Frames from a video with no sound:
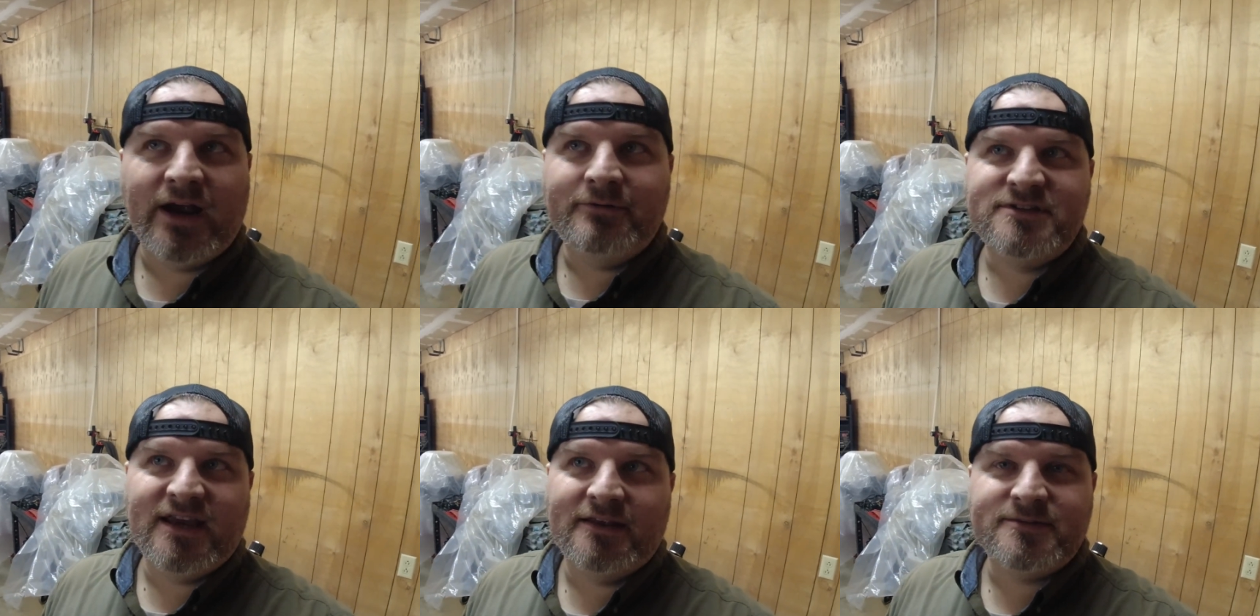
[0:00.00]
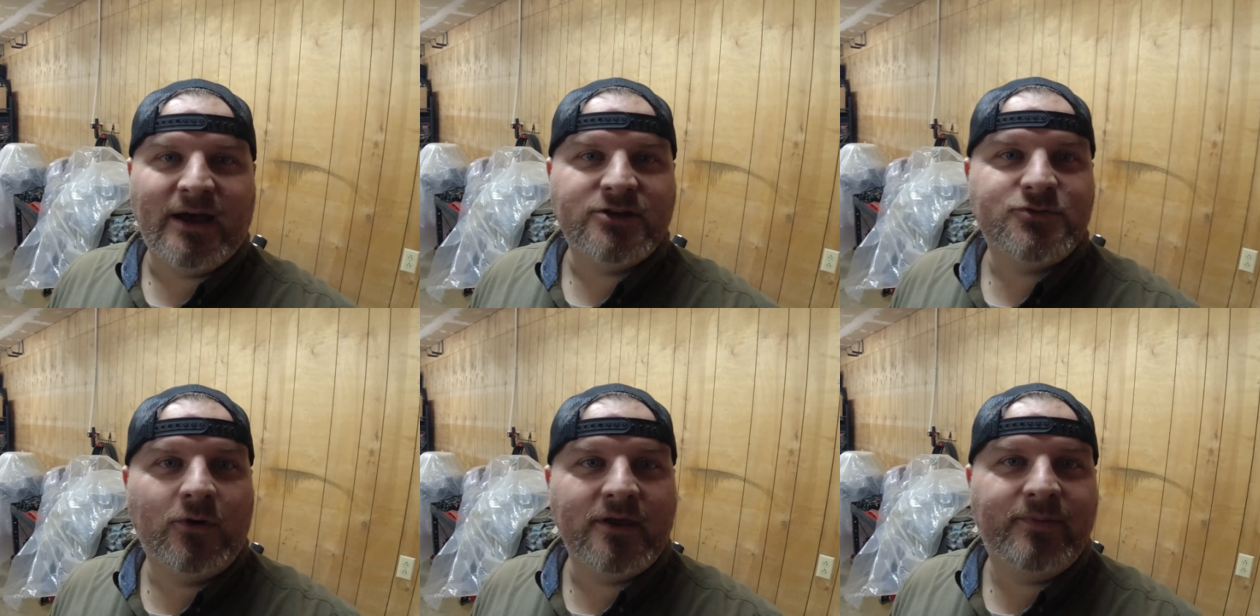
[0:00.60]
I would say it's about
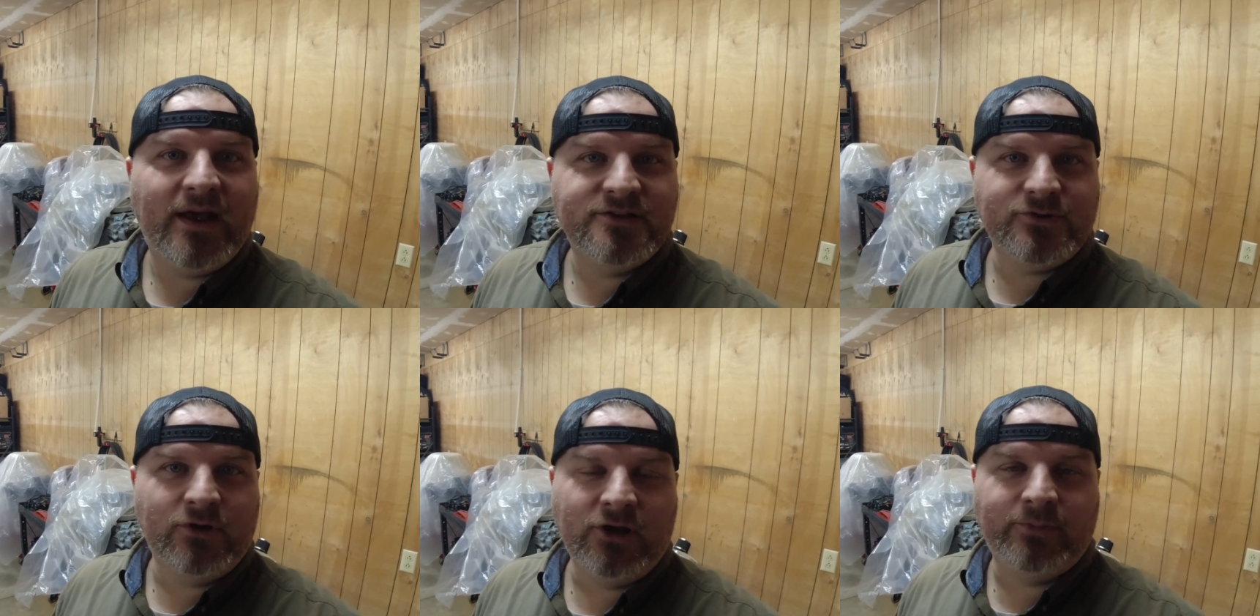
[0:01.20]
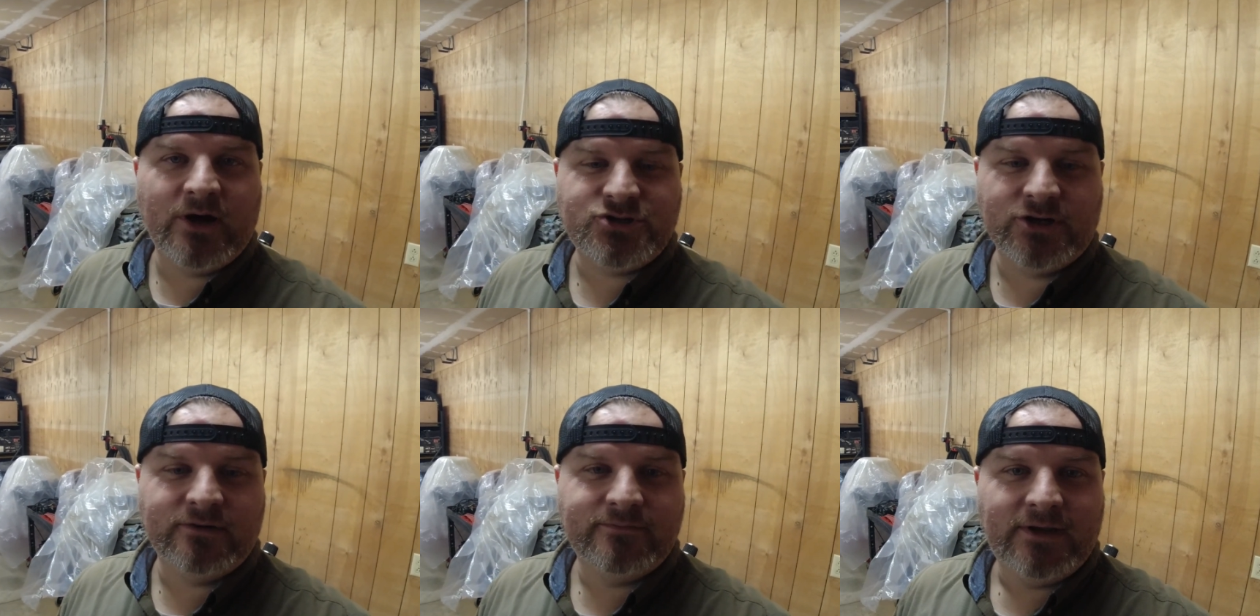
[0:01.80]
20 pounds of oil
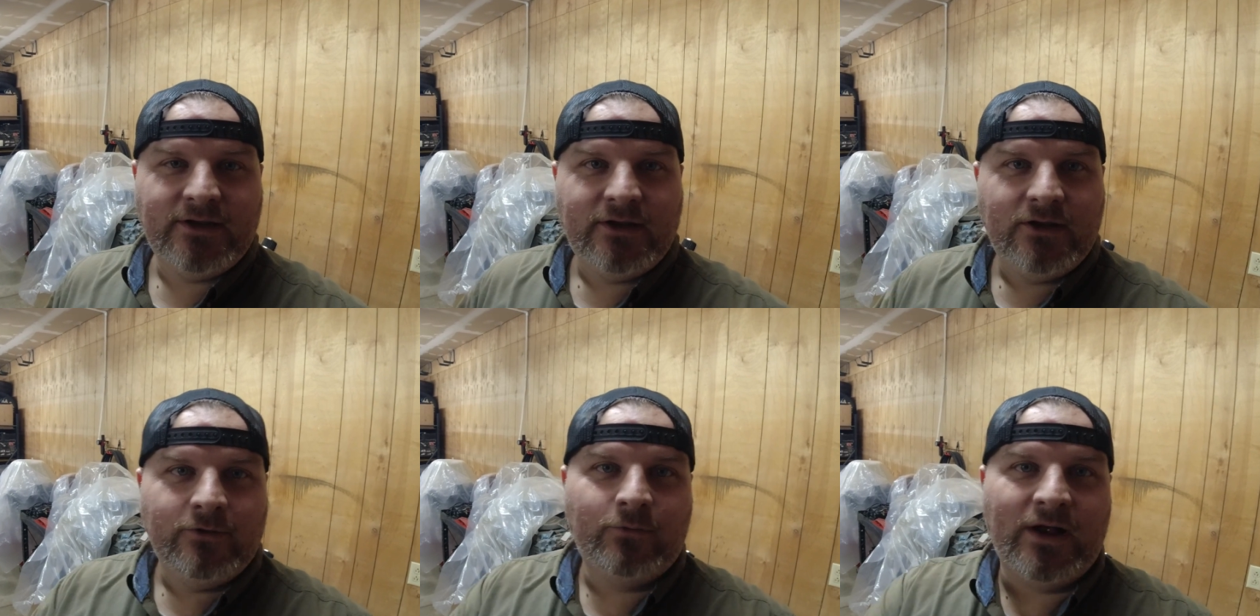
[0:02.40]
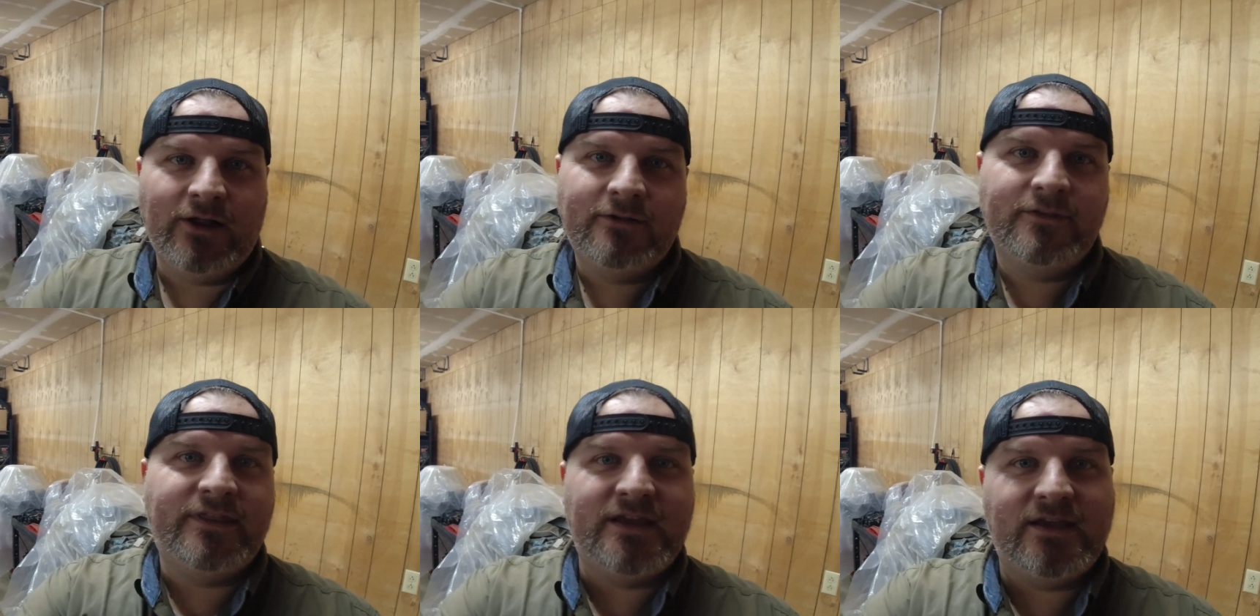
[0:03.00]
pressure. Well,
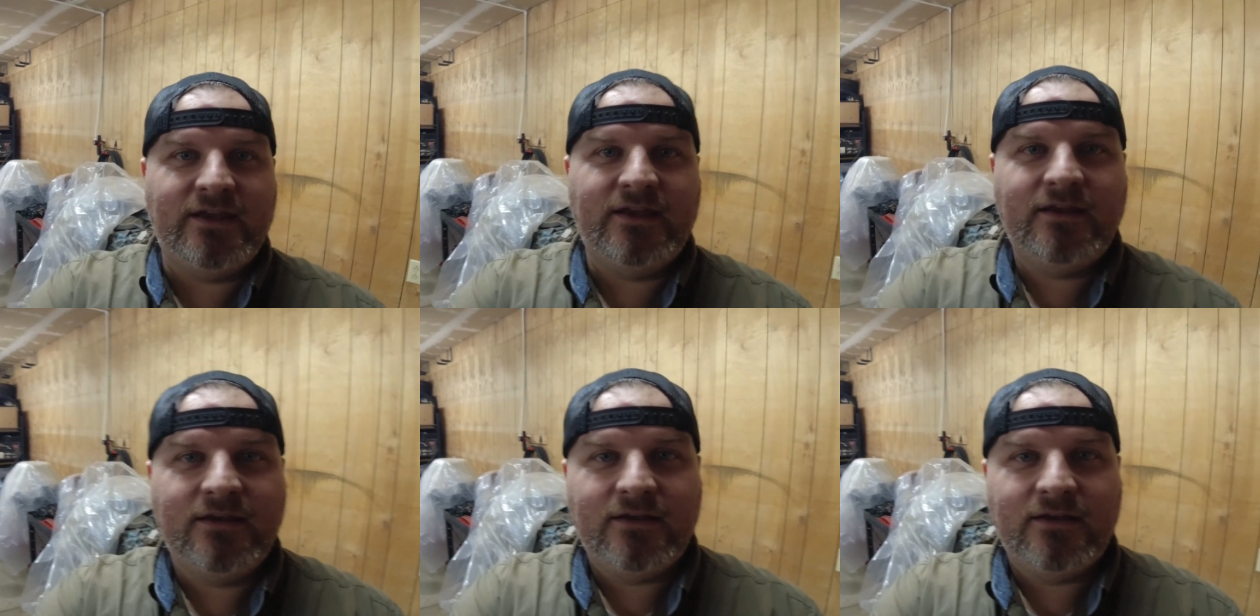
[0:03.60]
the